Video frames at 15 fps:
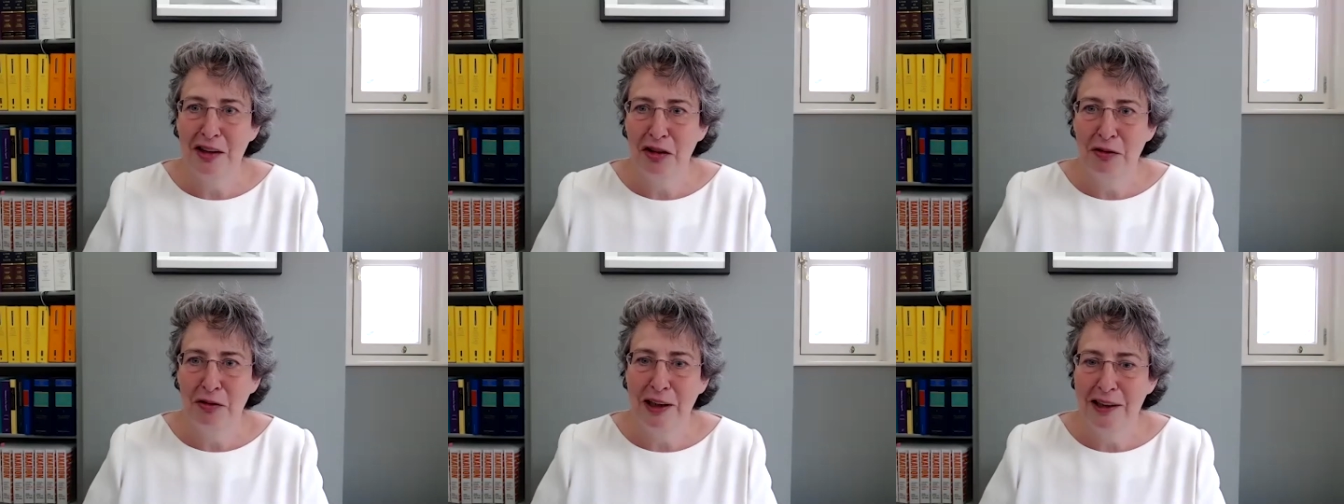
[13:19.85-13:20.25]

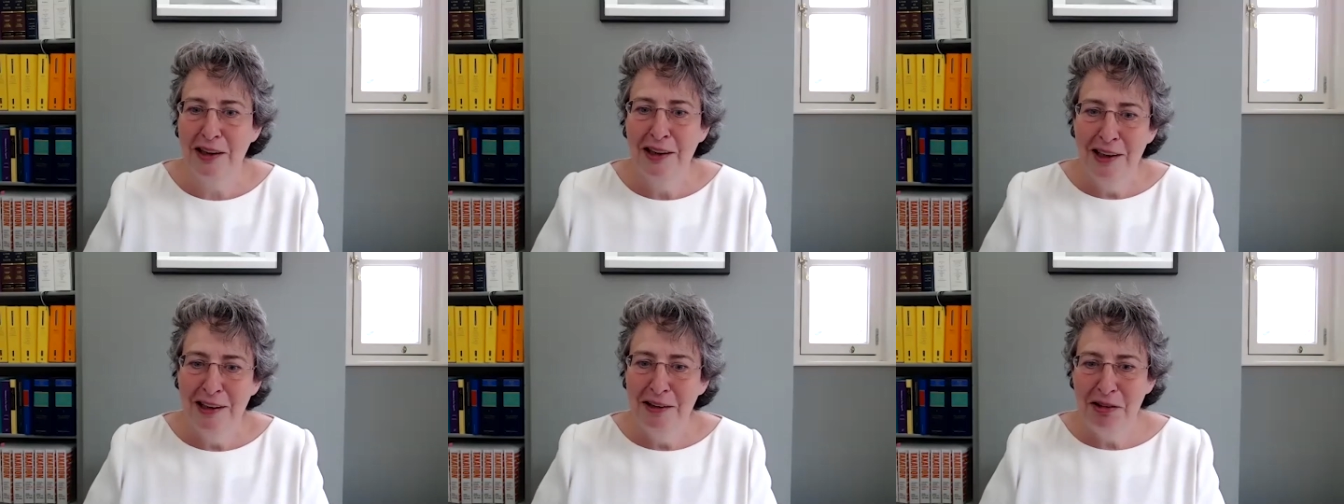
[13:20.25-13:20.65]
Do I
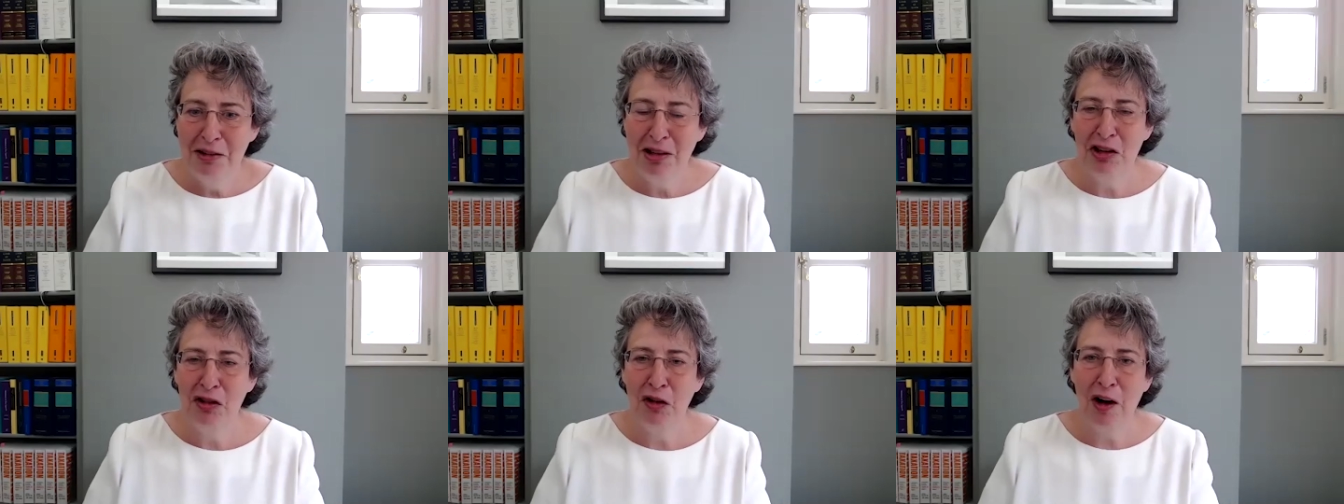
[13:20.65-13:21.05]

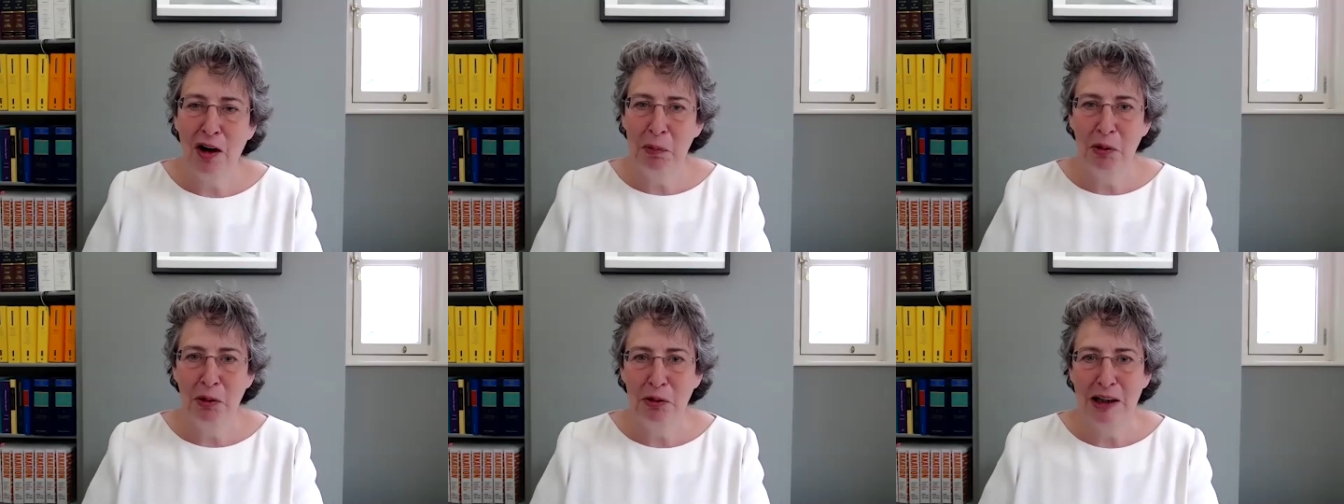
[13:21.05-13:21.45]
transfer
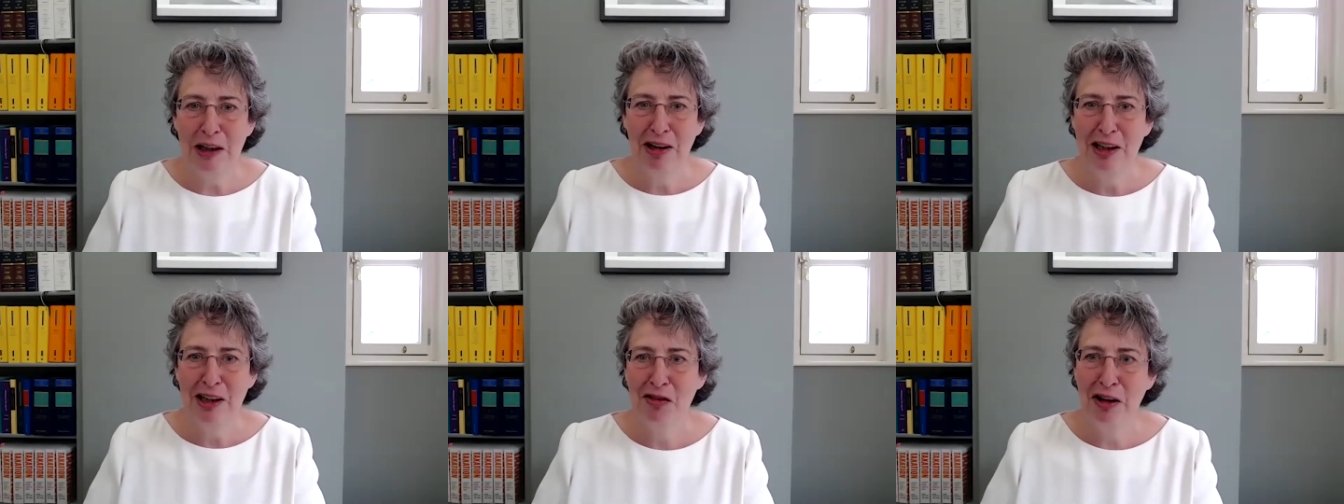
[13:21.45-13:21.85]
up or do I
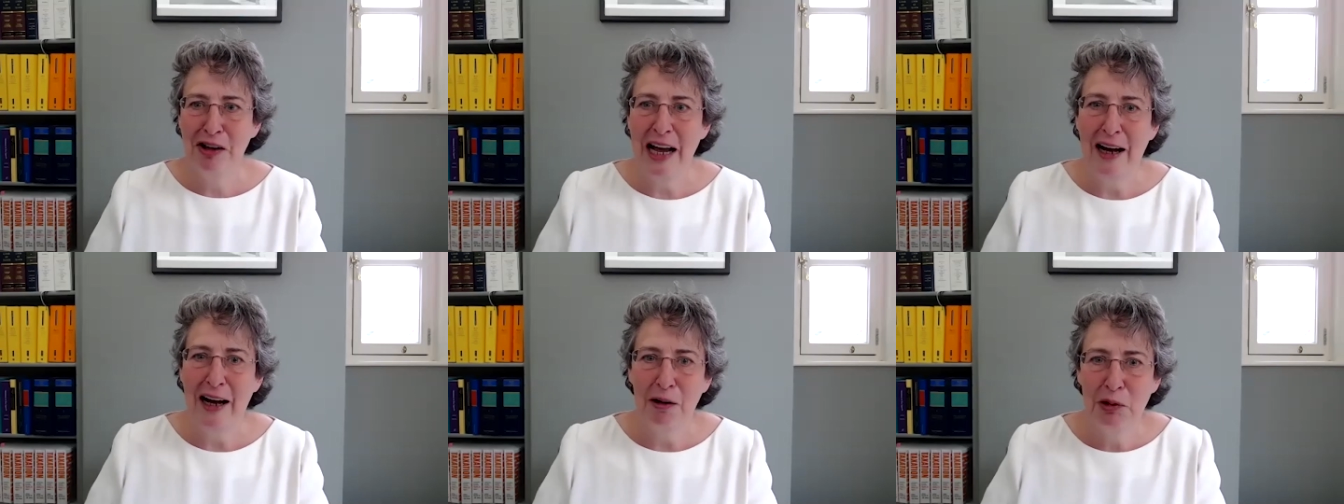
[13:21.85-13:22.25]
transfer
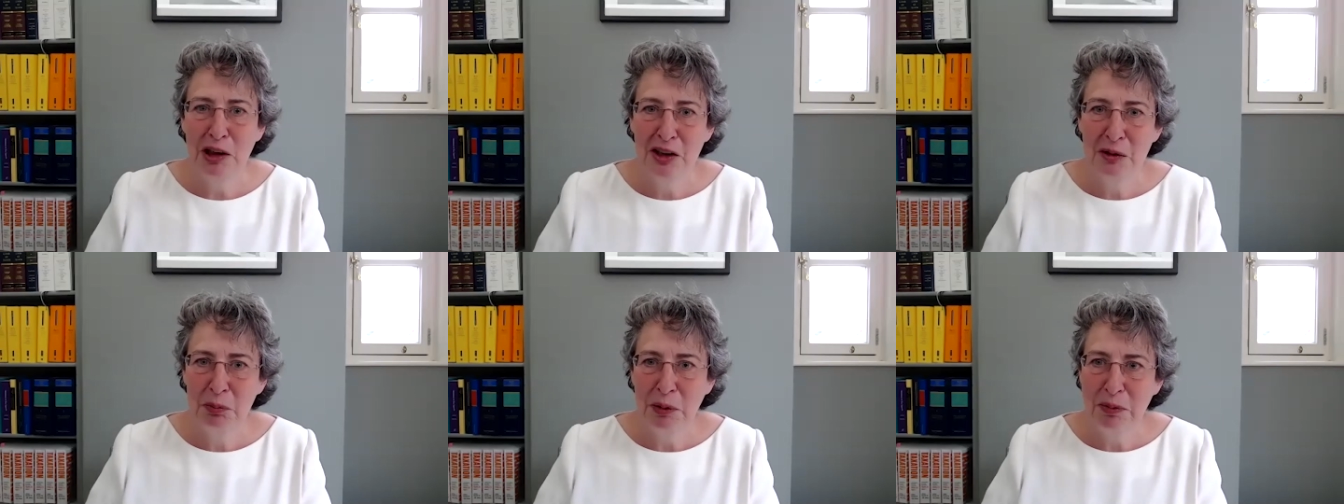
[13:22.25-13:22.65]
down? Which
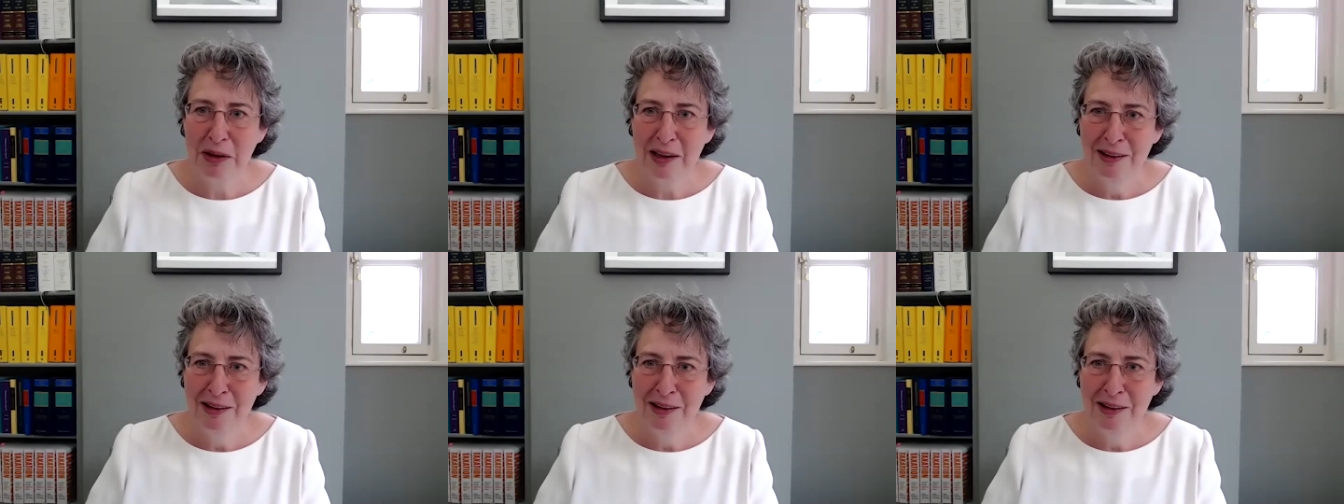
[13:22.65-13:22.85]
is probably yeah,